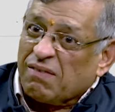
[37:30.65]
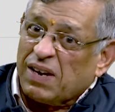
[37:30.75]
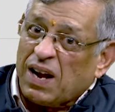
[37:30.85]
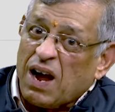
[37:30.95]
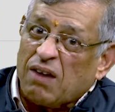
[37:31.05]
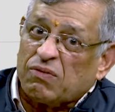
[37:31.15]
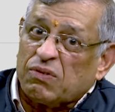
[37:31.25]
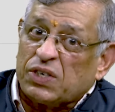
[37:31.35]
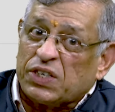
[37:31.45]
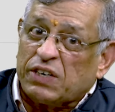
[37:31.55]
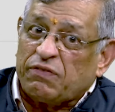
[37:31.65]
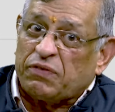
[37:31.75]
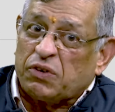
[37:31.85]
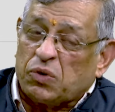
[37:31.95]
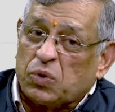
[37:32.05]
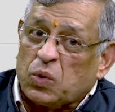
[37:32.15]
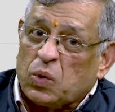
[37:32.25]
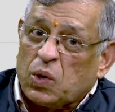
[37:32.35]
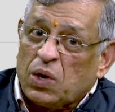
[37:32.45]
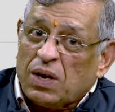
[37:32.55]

will have to shift to,